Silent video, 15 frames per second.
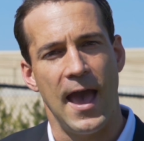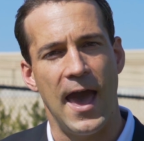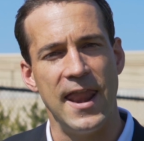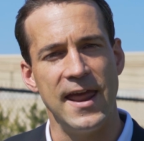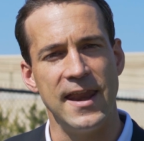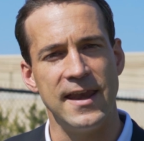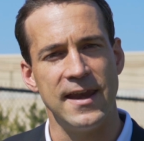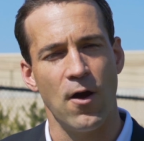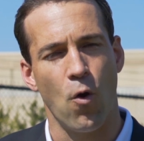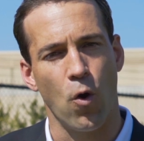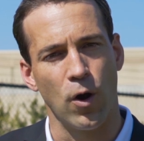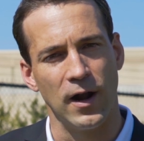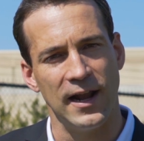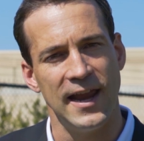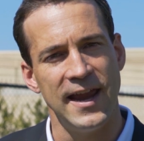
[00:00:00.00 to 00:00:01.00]
And in
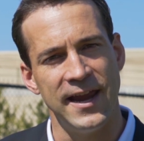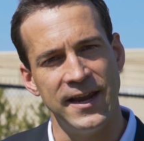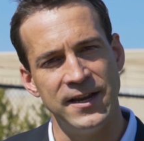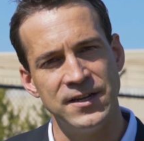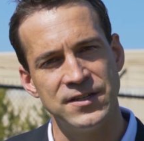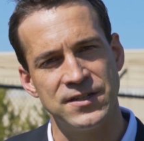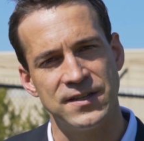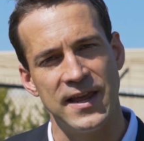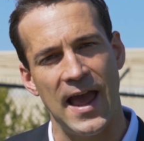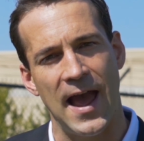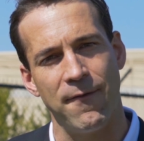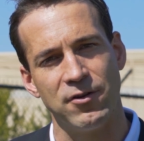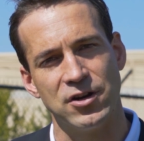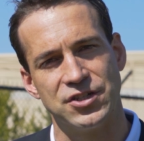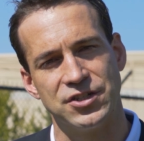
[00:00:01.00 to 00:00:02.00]
Orleans, the
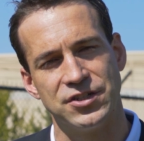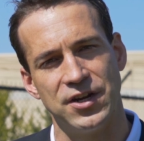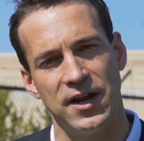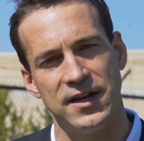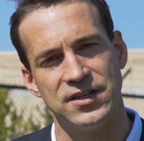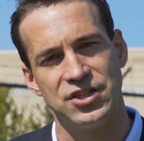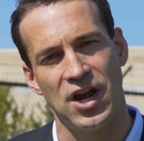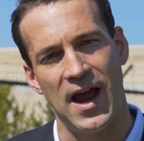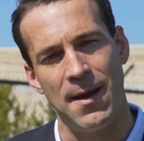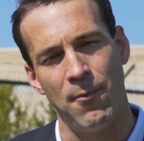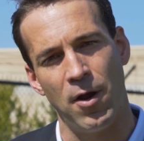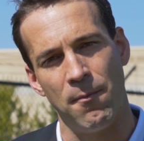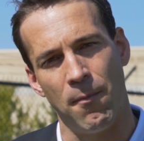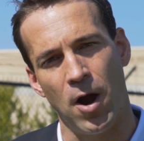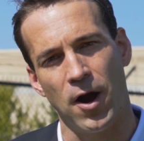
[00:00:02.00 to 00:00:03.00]
average time
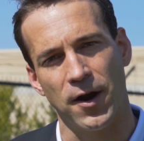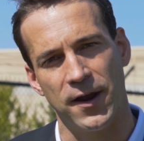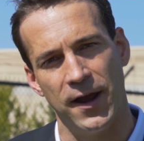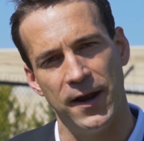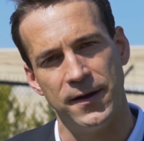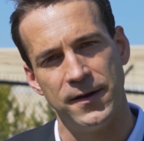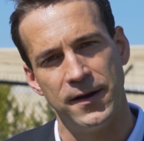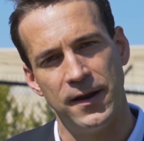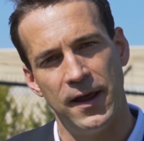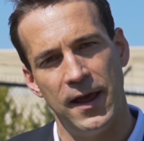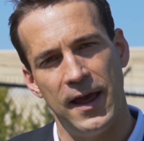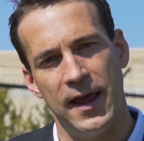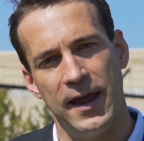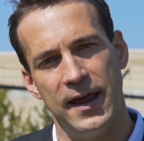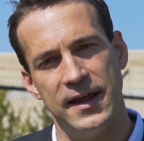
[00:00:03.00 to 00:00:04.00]
on market
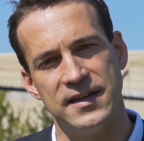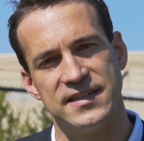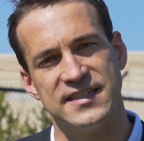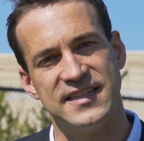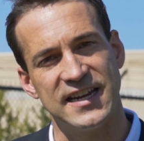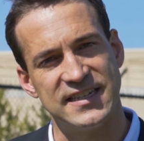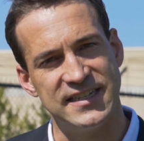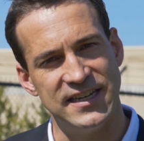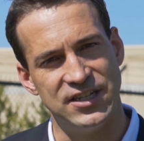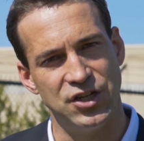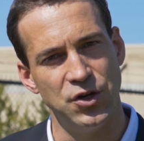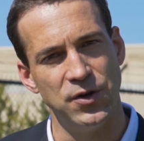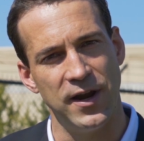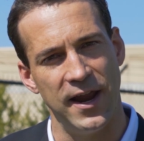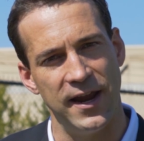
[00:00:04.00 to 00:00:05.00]
is
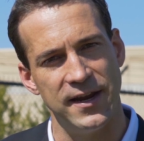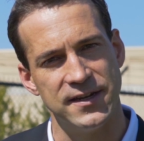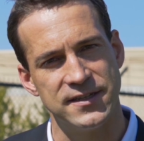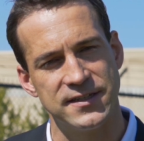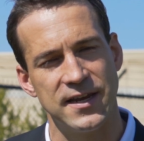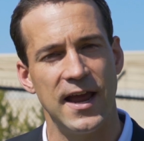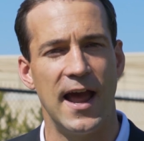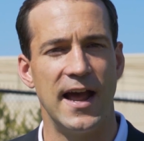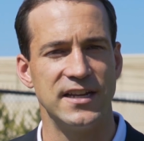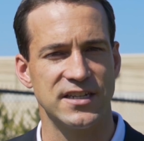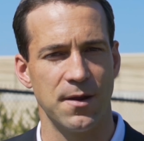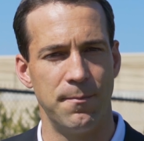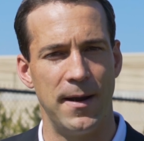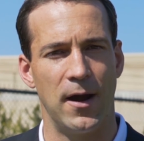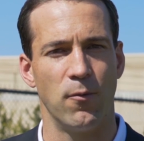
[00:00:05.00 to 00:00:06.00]
62 days as
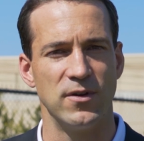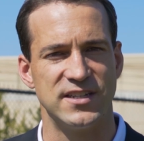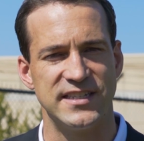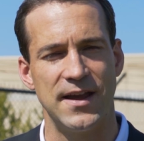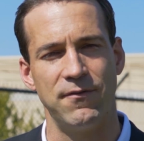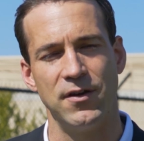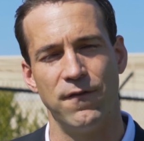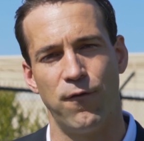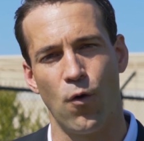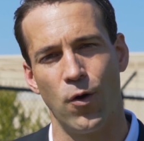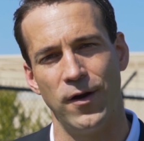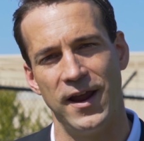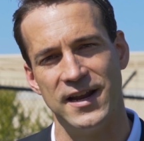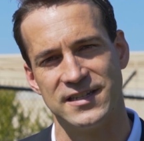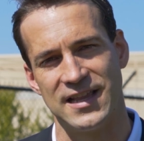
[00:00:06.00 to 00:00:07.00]
compared with
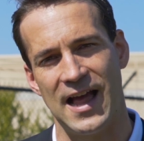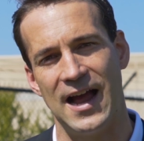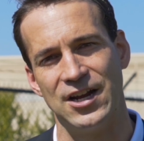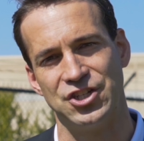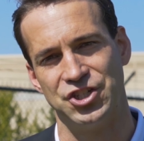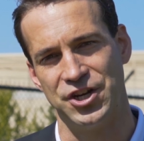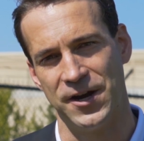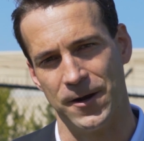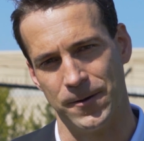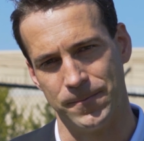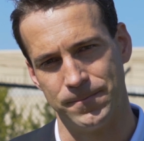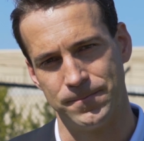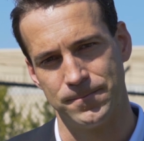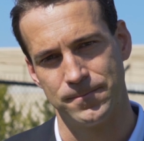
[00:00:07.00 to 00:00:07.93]
74 days last year.